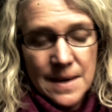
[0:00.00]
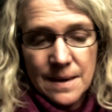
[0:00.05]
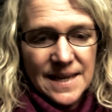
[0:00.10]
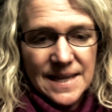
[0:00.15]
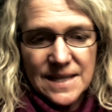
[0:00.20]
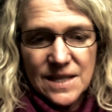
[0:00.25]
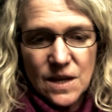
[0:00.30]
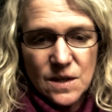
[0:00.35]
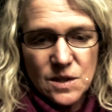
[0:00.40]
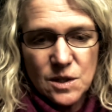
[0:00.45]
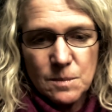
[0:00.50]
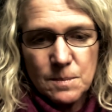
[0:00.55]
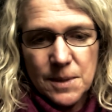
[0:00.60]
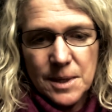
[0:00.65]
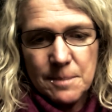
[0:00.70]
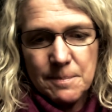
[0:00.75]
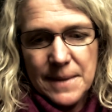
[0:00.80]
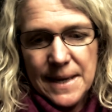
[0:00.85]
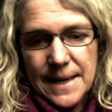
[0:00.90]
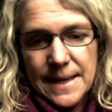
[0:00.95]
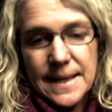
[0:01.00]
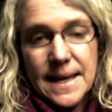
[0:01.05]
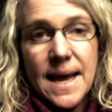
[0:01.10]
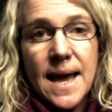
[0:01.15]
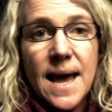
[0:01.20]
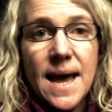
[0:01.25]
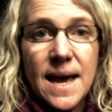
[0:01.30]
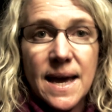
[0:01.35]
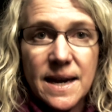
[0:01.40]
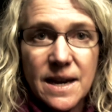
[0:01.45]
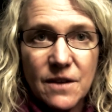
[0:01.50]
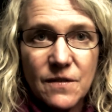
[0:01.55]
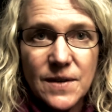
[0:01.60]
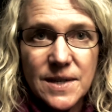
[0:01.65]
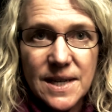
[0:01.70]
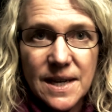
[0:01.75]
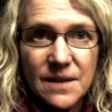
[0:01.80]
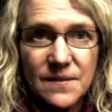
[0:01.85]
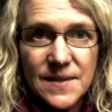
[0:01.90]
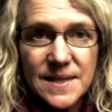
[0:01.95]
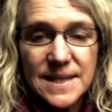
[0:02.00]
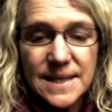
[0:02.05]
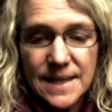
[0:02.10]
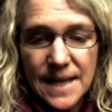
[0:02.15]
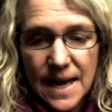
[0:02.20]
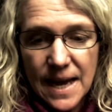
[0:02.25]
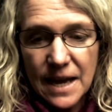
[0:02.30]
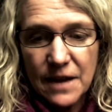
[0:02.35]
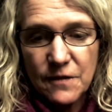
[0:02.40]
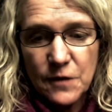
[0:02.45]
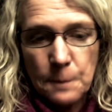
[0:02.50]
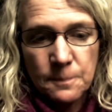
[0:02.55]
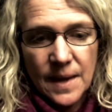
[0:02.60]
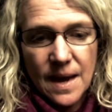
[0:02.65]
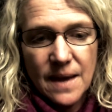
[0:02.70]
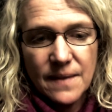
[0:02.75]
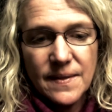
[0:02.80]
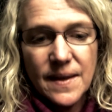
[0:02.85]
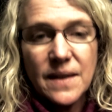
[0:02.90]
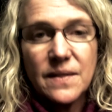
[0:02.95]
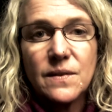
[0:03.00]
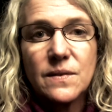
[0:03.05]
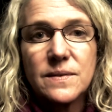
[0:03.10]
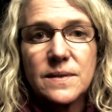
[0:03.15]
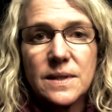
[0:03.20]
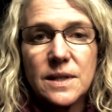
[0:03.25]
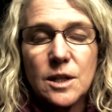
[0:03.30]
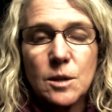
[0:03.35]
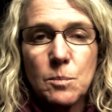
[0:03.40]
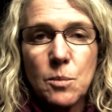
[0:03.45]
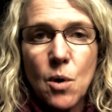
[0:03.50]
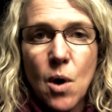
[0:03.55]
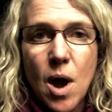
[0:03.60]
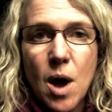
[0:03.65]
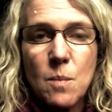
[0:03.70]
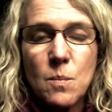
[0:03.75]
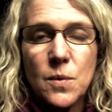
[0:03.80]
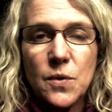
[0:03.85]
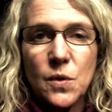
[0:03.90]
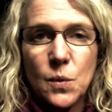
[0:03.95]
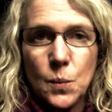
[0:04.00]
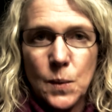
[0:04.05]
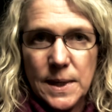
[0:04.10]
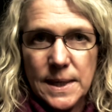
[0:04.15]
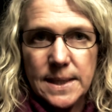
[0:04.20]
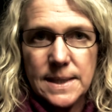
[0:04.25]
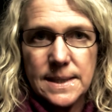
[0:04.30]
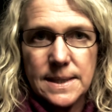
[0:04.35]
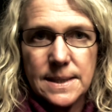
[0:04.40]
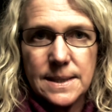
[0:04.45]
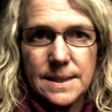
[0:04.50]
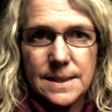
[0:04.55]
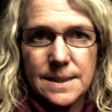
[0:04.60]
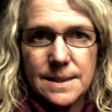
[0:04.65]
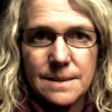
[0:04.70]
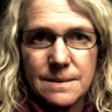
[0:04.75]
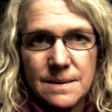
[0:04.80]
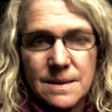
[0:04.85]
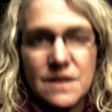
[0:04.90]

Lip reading: He's also been beat on the head every day of his life. And then there's a little problem with the witnesses.